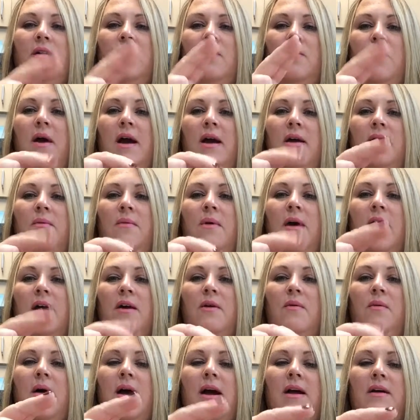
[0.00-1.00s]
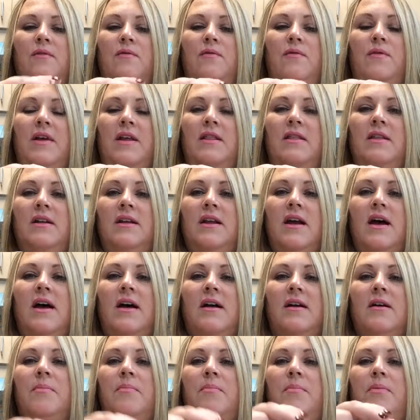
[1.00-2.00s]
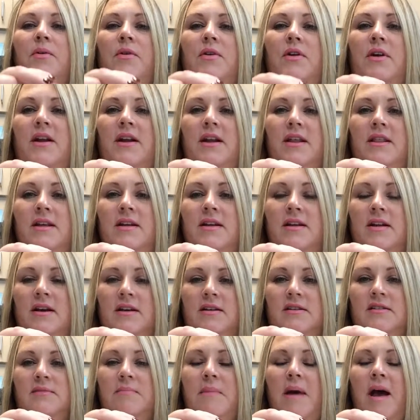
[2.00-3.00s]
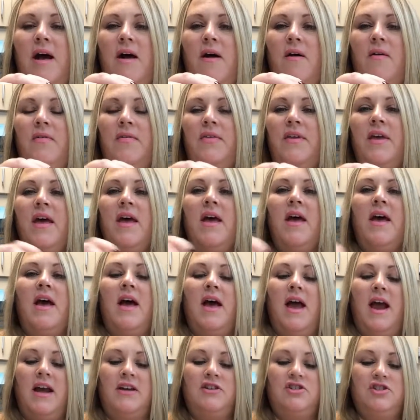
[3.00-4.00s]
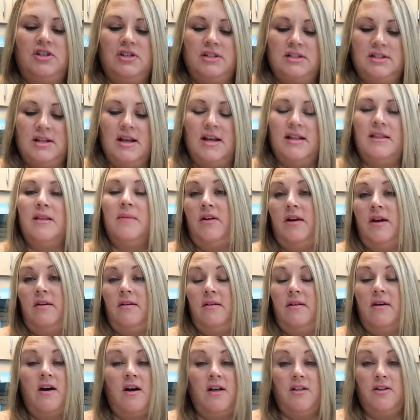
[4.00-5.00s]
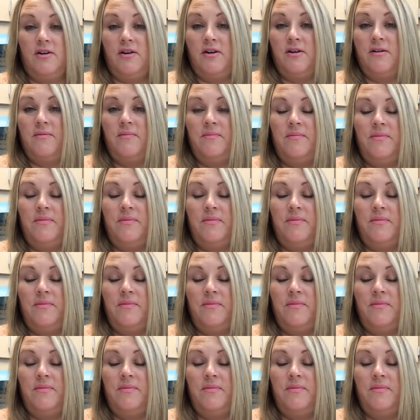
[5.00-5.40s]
Quack, quack, quack, feed the duck. Put it in the duck's mouth. And just let it color.